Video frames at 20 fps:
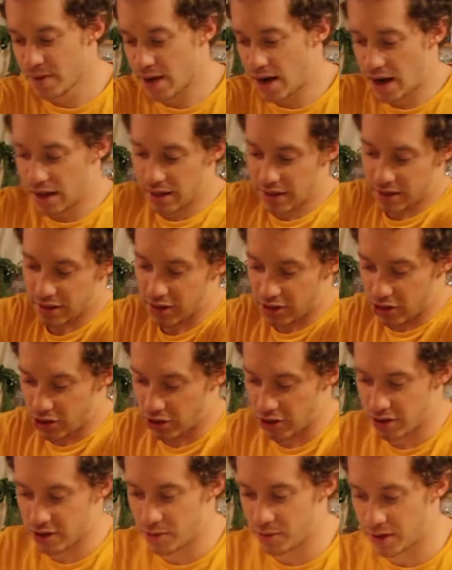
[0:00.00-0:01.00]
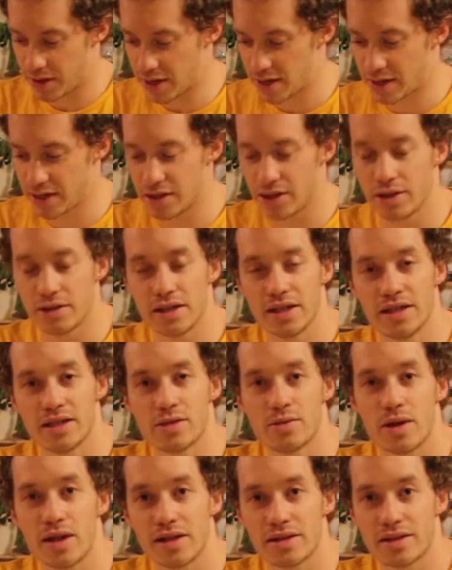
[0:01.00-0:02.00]
I like to turn it 180
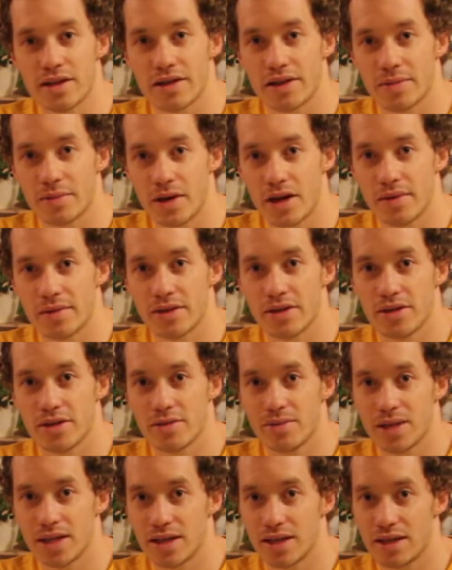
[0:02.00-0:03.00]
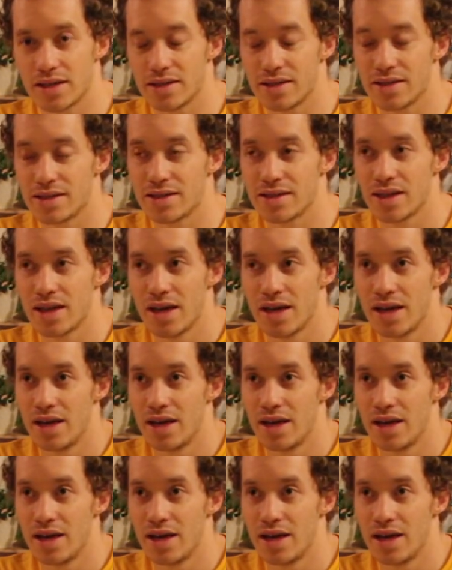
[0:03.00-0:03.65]
degrees while it's on the barbecue because